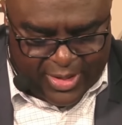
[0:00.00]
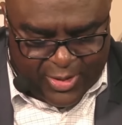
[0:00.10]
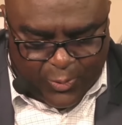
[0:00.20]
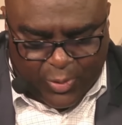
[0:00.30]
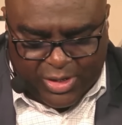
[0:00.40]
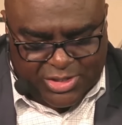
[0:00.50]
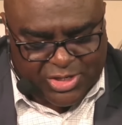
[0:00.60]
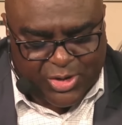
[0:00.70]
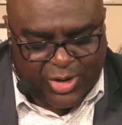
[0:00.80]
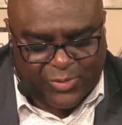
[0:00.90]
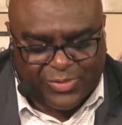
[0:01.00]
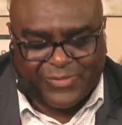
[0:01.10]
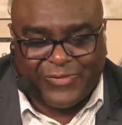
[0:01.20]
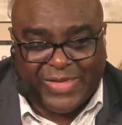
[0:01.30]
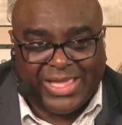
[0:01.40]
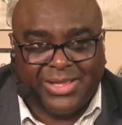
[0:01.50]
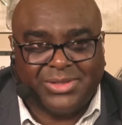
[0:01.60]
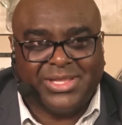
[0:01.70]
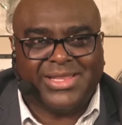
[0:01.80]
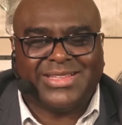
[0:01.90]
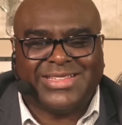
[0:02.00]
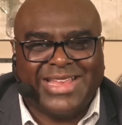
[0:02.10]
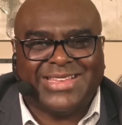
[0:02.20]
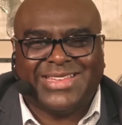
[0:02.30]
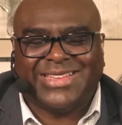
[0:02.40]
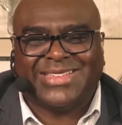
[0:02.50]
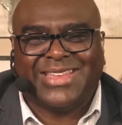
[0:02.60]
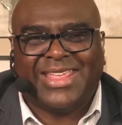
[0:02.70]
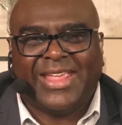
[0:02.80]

what is not revealed to the senses.